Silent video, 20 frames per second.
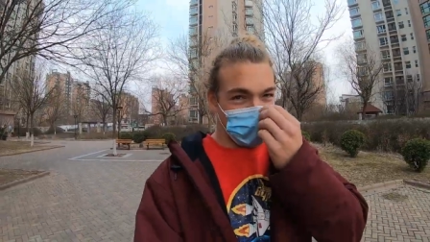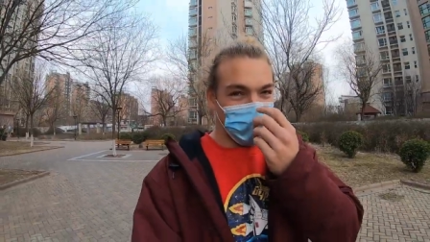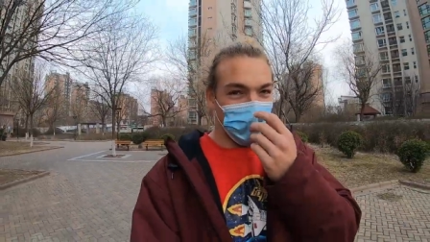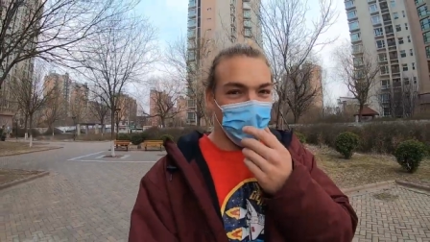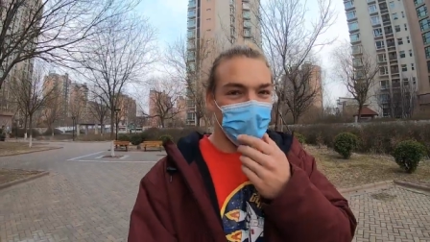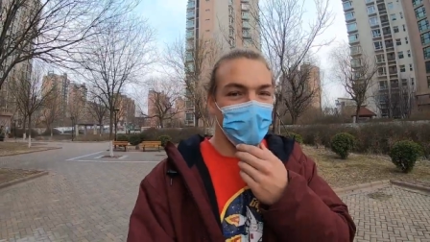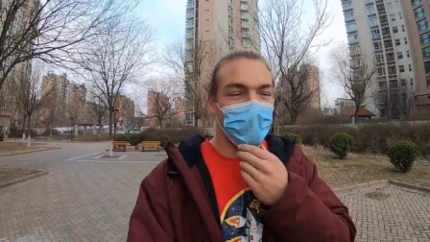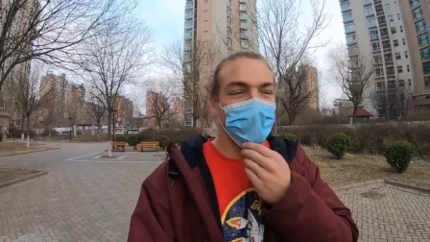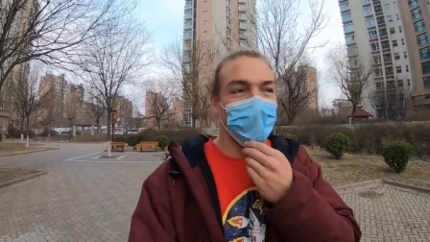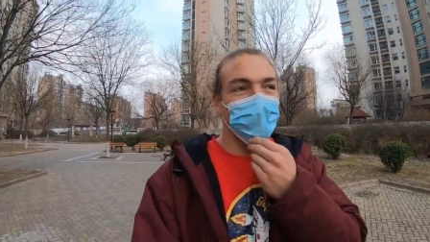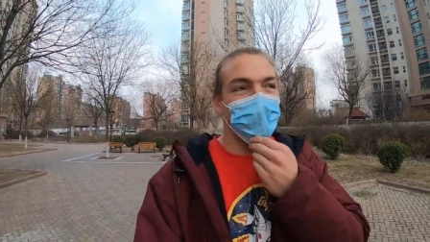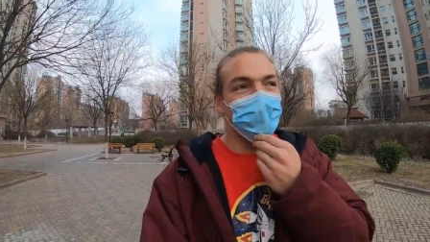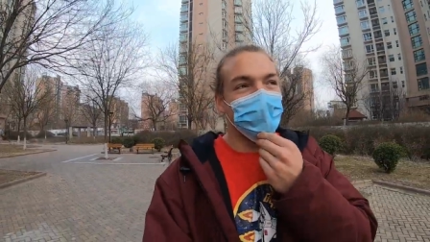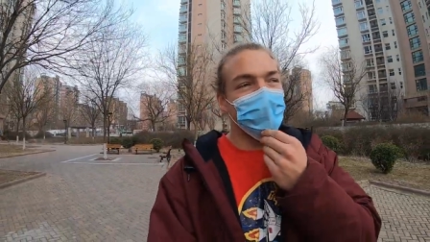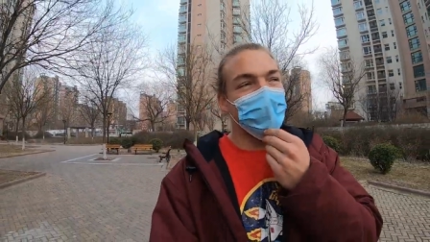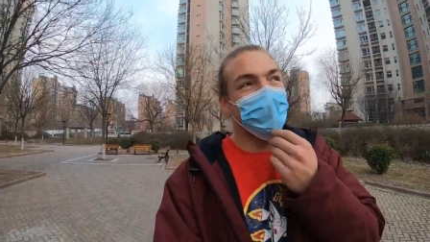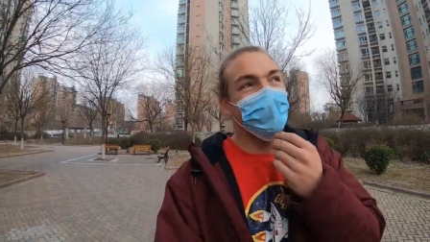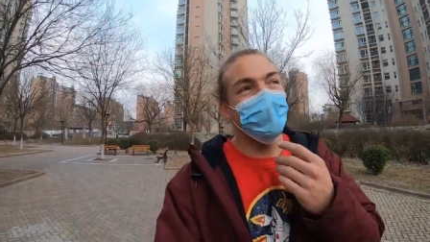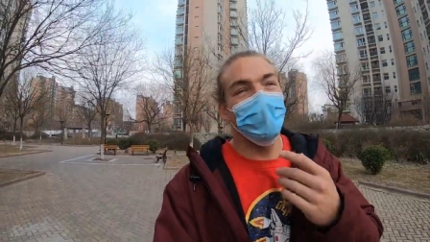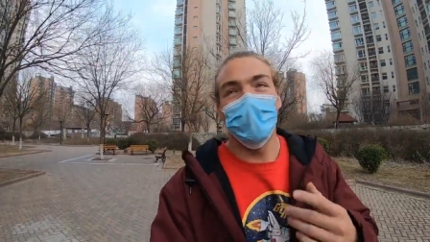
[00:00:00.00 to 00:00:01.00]
and
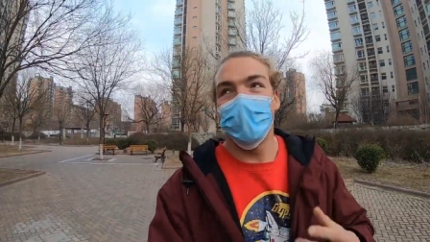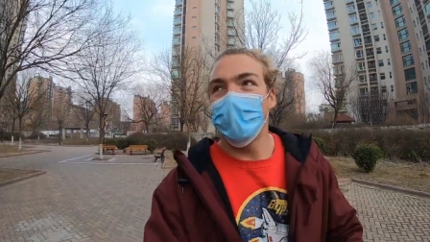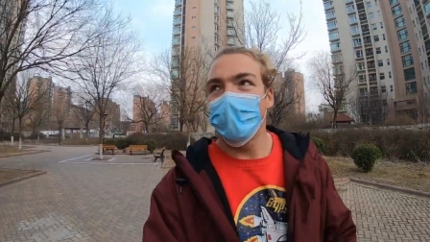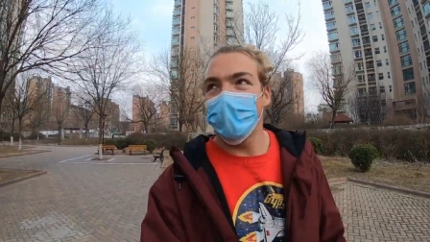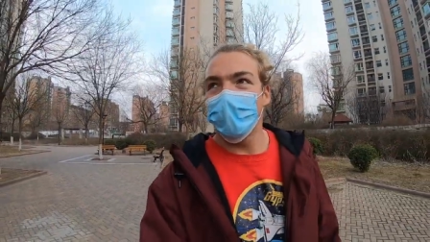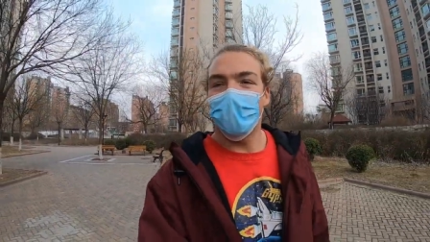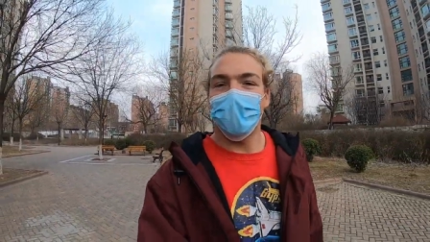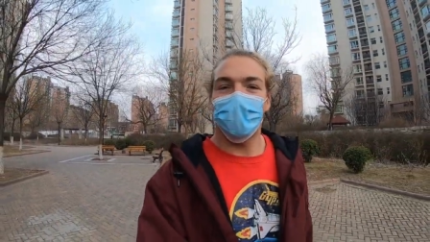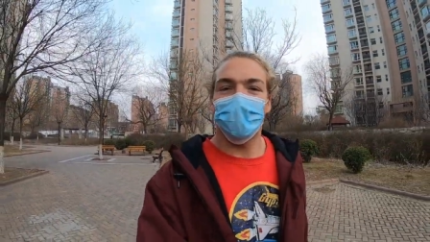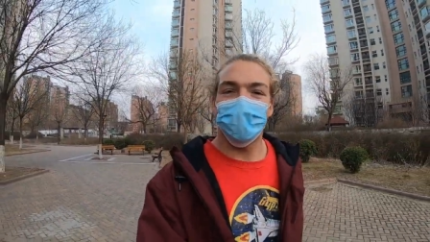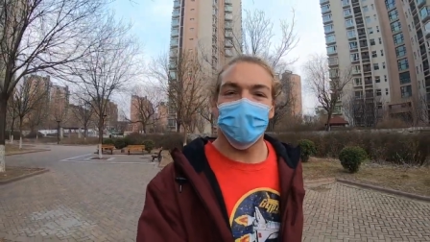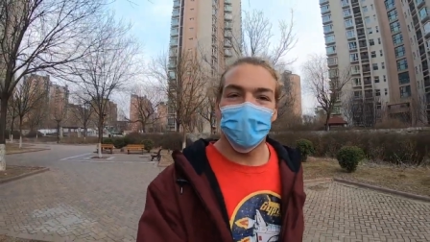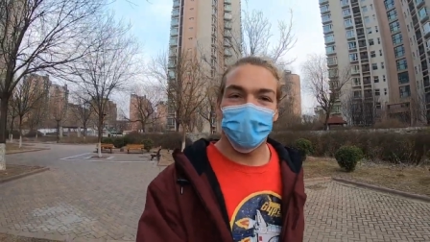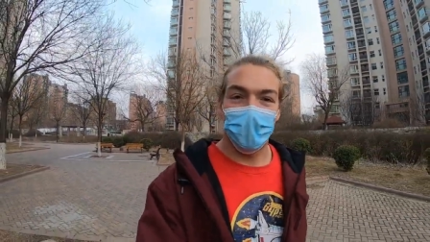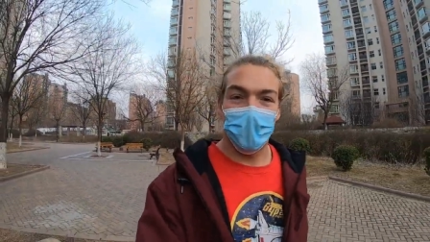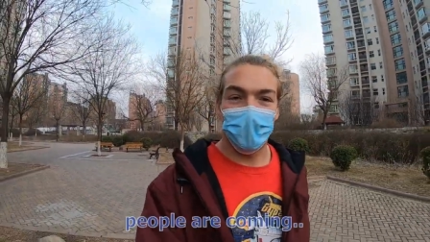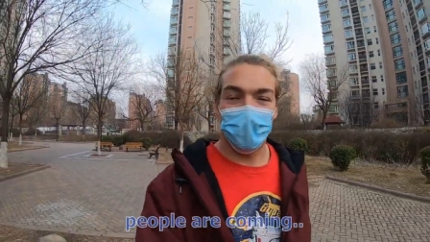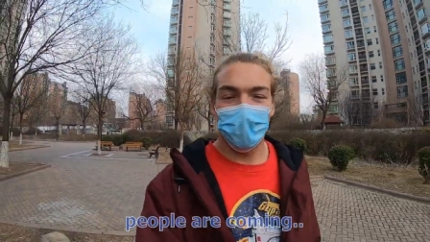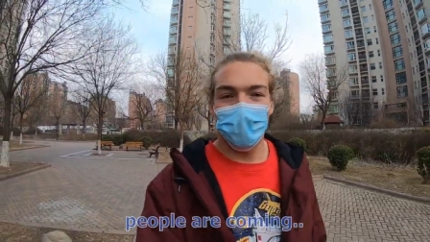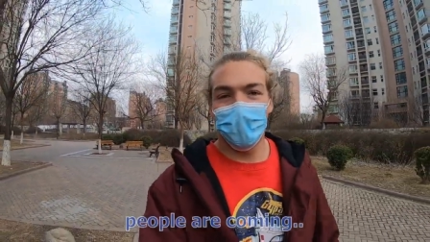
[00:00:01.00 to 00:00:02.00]
each building has
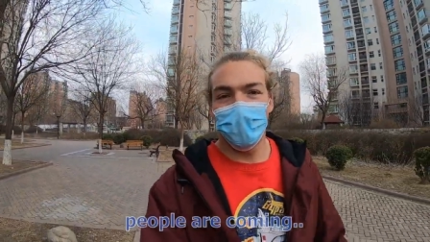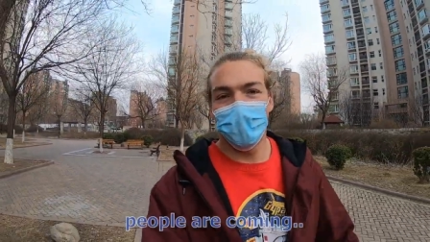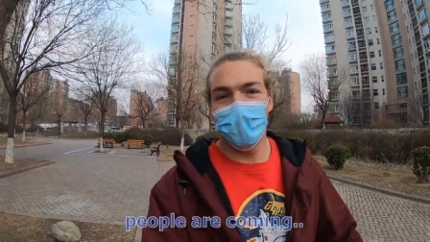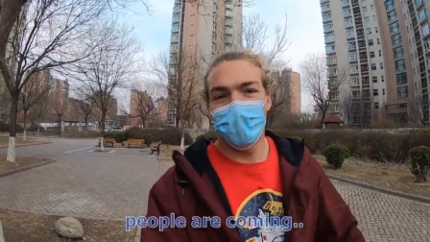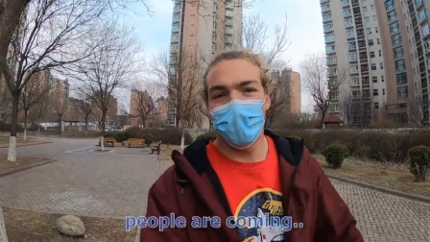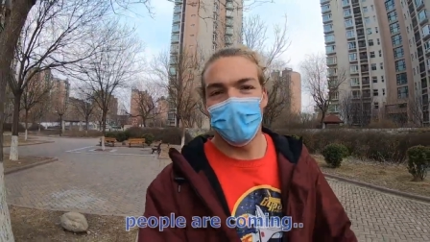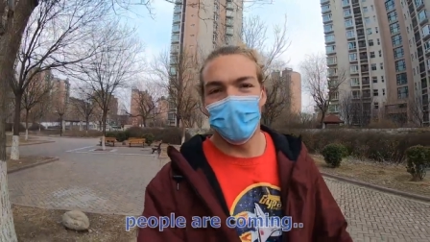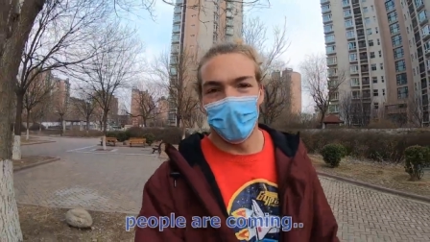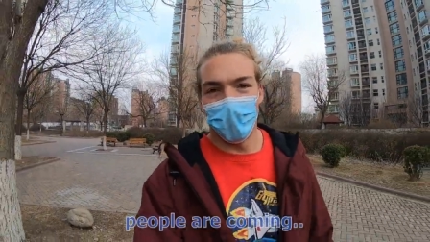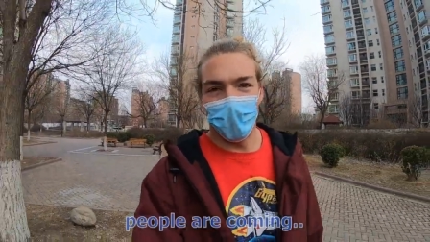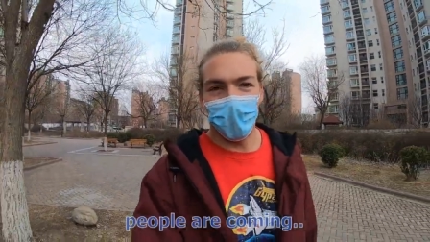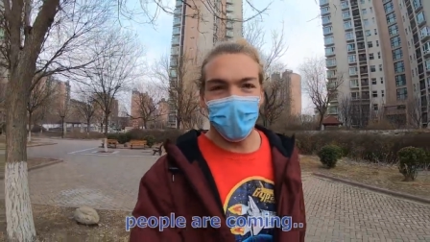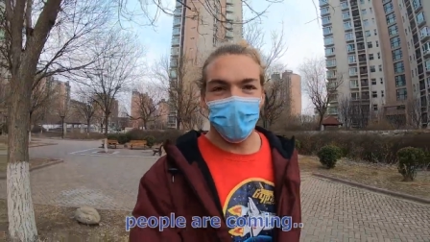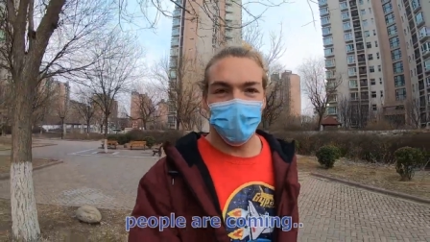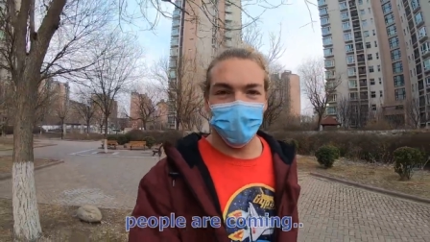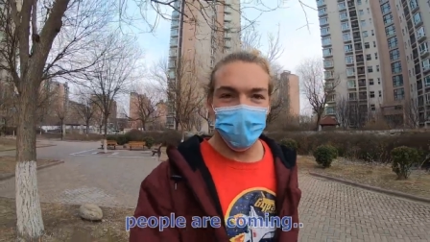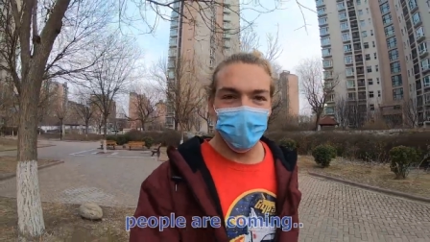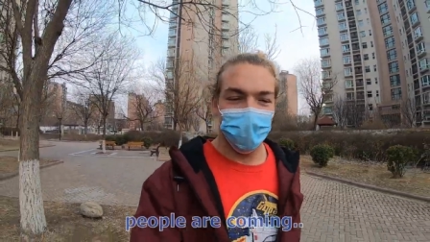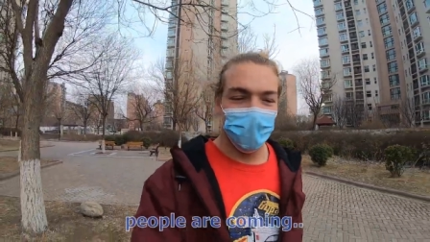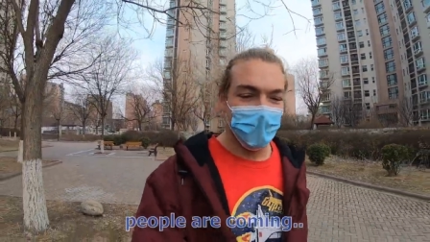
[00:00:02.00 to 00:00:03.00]
20
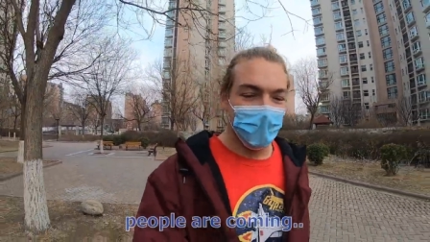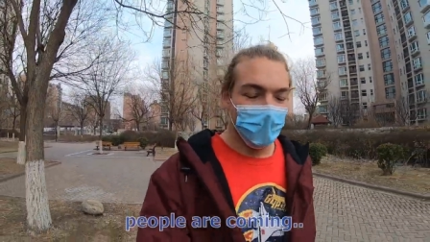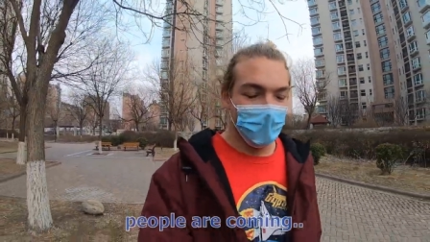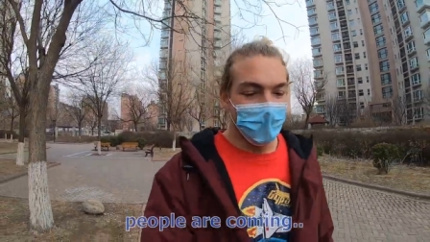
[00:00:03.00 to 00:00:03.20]
floors